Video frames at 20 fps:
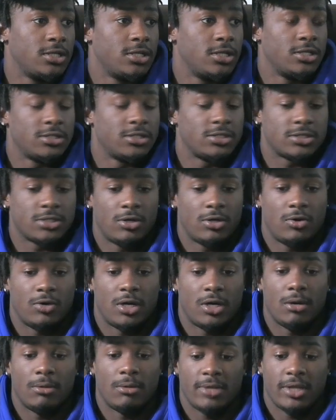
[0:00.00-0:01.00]
So
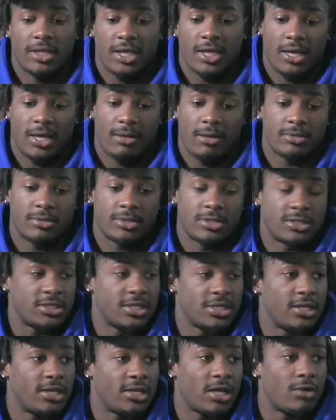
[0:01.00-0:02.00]
um, they came to
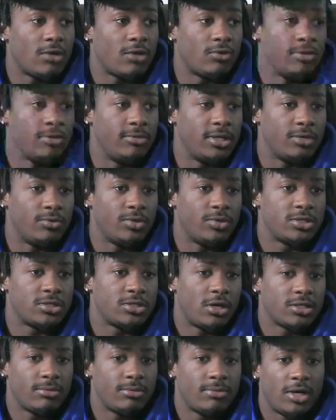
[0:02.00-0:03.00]
sit down with me, and we
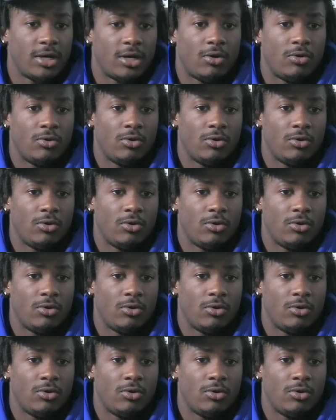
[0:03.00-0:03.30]
talked about